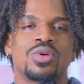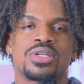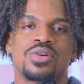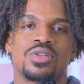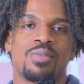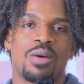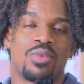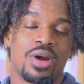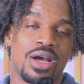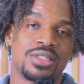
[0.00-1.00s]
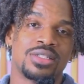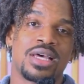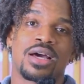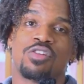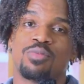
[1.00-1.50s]
was how to memorize a
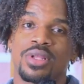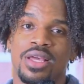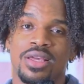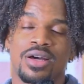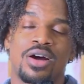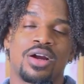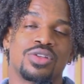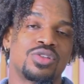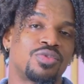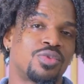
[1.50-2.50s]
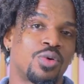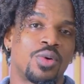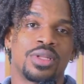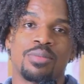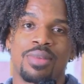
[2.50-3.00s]
deck of playing cards
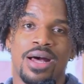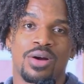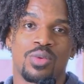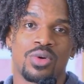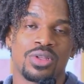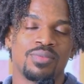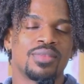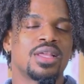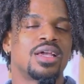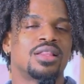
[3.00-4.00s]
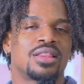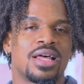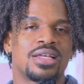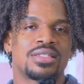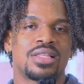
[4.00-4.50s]
forward and backward in
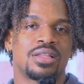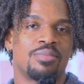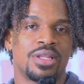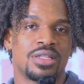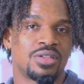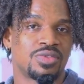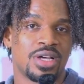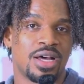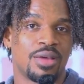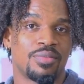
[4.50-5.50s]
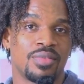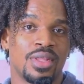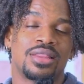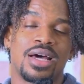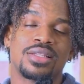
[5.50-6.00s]
less than a minute of time.
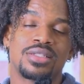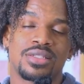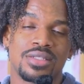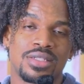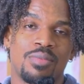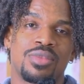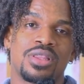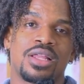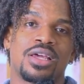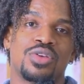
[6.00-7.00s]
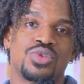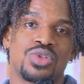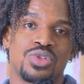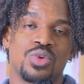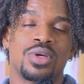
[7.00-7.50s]
And that's something that I used
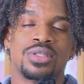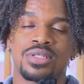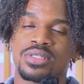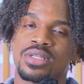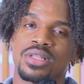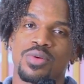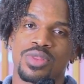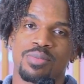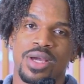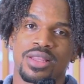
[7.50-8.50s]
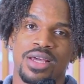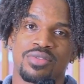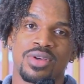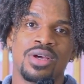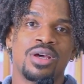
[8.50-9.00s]
to do consistently within my
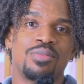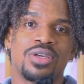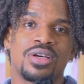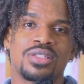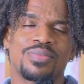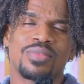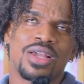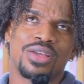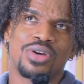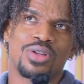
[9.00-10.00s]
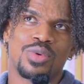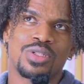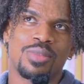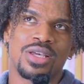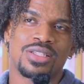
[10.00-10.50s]
life because I thought it
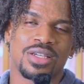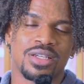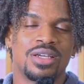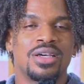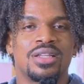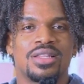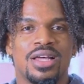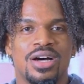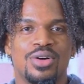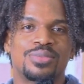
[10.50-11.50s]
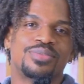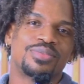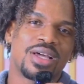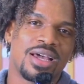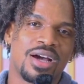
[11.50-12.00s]
was amazing. Now,
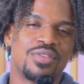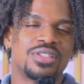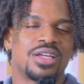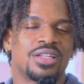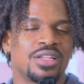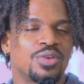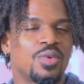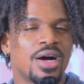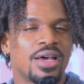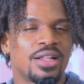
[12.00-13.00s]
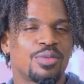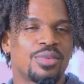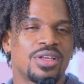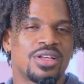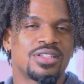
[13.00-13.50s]
I haven't done it in a while
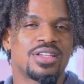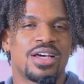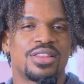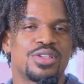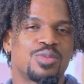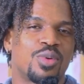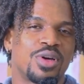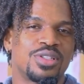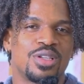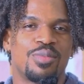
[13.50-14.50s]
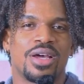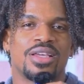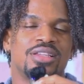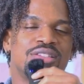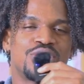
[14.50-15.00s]
because at this point in
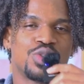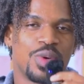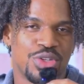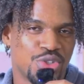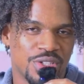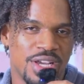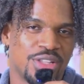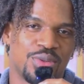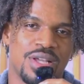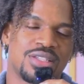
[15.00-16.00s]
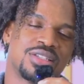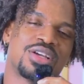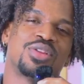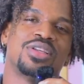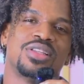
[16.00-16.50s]
my situation, I don't
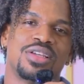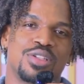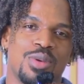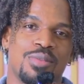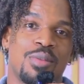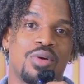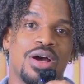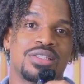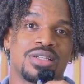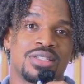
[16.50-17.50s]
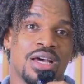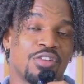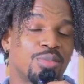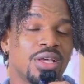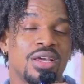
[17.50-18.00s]
necessarily need to be memorizing a deck
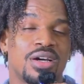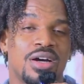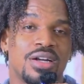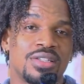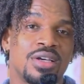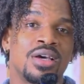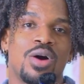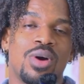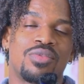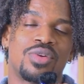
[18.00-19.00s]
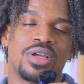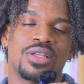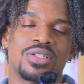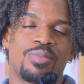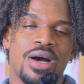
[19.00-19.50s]
of playing cards. However, it
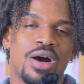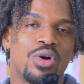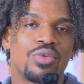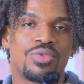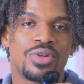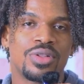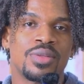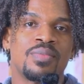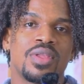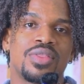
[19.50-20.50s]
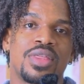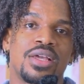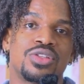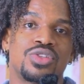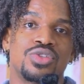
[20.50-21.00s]
is a powerful
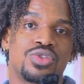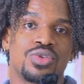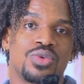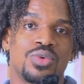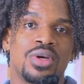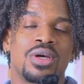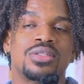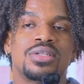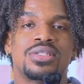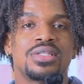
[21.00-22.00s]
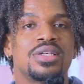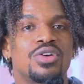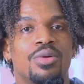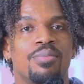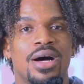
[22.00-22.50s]
thing to do to see
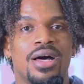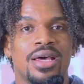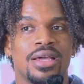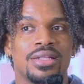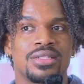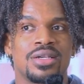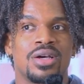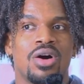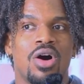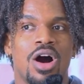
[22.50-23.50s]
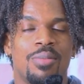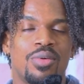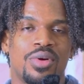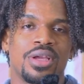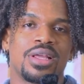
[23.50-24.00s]
your mind
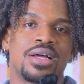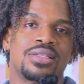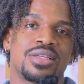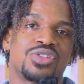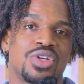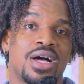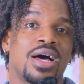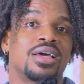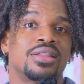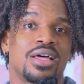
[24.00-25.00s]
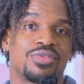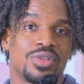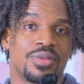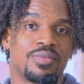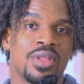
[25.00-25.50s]
operate at such a high
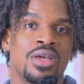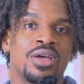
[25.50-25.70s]
level.